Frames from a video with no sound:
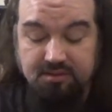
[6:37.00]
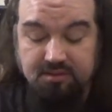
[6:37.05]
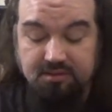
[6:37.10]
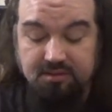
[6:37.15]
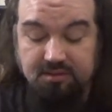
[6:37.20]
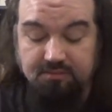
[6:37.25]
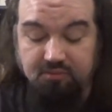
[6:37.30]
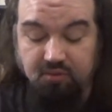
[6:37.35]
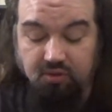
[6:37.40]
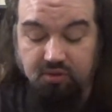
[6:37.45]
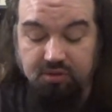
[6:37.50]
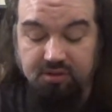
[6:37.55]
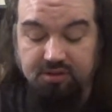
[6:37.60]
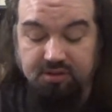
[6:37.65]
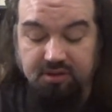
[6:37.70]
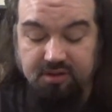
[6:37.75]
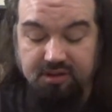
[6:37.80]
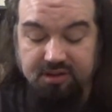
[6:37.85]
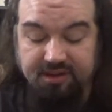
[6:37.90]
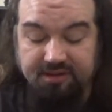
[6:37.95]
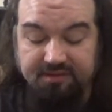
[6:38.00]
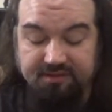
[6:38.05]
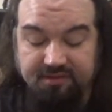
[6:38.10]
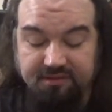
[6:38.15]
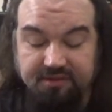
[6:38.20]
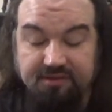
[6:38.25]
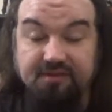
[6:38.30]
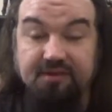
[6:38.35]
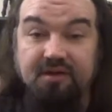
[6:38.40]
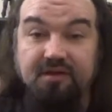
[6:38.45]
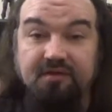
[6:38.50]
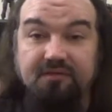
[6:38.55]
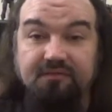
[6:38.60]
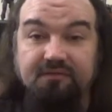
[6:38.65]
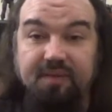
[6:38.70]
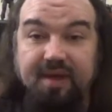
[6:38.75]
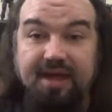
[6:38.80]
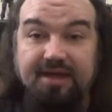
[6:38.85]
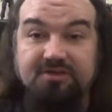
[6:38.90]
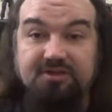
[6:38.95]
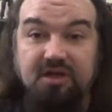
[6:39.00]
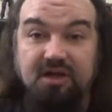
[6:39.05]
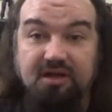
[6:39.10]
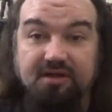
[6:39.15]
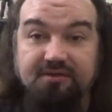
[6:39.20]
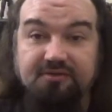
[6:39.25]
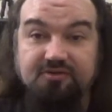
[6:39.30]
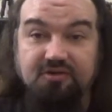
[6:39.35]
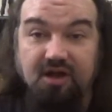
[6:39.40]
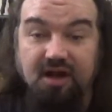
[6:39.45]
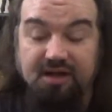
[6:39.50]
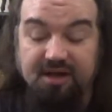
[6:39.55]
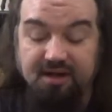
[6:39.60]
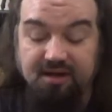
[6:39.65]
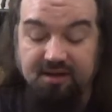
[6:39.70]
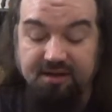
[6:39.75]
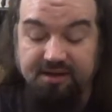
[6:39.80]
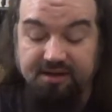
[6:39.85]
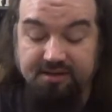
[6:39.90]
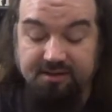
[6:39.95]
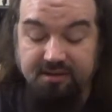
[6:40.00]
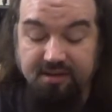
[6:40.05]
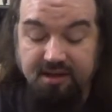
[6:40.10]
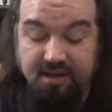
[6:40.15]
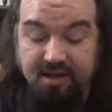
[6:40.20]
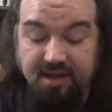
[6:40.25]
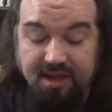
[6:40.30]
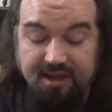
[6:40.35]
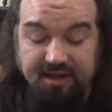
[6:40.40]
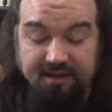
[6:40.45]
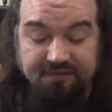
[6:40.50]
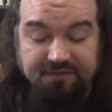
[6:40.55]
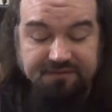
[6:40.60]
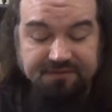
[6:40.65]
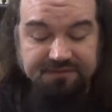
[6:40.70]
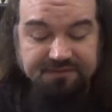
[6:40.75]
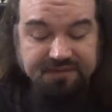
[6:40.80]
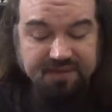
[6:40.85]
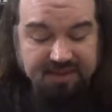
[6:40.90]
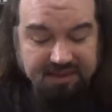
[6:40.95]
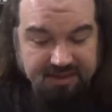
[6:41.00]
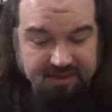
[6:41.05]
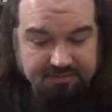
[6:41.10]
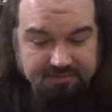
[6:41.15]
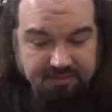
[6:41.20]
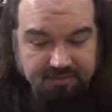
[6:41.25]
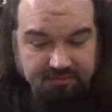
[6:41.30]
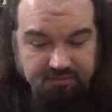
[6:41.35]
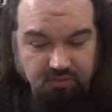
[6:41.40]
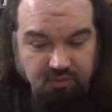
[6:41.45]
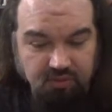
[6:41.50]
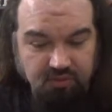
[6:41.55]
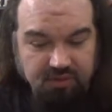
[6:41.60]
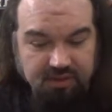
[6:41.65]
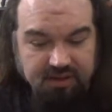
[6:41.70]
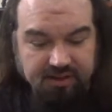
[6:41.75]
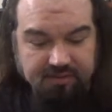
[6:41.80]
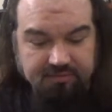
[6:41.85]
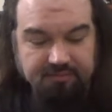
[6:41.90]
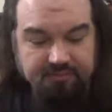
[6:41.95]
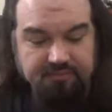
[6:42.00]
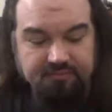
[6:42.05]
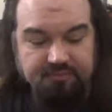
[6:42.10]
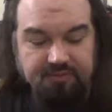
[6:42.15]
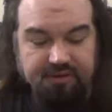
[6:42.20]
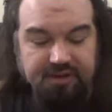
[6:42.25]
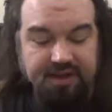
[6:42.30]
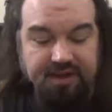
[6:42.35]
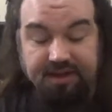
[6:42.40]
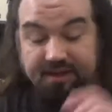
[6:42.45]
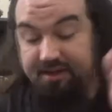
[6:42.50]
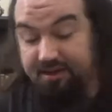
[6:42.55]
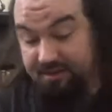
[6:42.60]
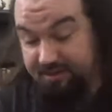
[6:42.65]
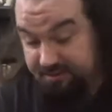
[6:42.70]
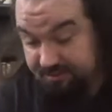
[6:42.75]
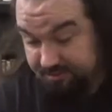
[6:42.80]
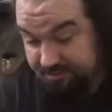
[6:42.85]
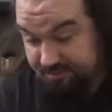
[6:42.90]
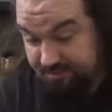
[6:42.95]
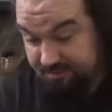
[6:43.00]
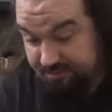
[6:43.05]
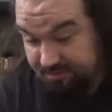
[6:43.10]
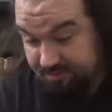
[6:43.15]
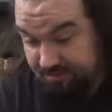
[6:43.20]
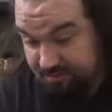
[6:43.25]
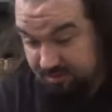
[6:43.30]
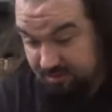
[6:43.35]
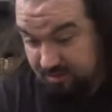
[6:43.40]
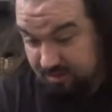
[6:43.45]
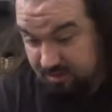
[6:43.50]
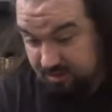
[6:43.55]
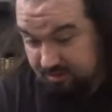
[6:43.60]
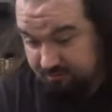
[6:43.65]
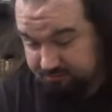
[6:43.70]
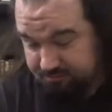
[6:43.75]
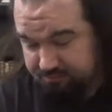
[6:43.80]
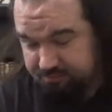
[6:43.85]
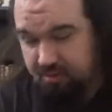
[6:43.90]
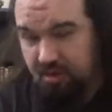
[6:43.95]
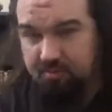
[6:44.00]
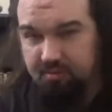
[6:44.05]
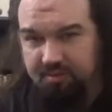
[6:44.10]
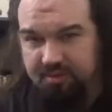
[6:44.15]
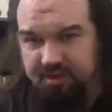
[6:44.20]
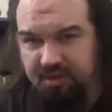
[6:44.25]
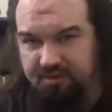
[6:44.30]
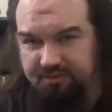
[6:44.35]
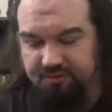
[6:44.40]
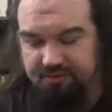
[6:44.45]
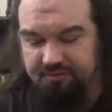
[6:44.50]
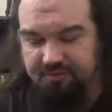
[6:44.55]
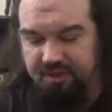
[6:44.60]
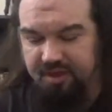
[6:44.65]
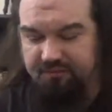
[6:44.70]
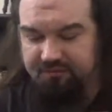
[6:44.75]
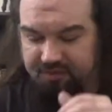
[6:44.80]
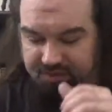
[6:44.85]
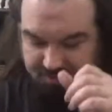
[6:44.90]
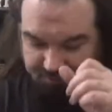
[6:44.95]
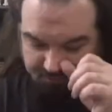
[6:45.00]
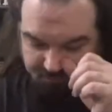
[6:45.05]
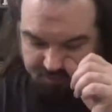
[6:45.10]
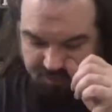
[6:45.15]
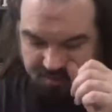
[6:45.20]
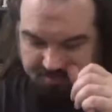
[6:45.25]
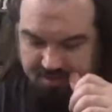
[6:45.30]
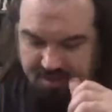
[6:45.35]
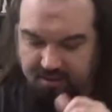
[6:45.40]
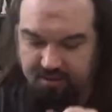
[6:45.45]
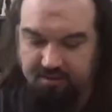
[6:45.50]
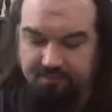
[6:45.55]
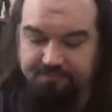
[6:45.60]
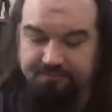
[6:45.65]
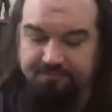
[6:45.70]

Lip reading: the board currently consists of Madrox, Trinary, and I think both Warren and Monet. Probably also Xavier, for that matter.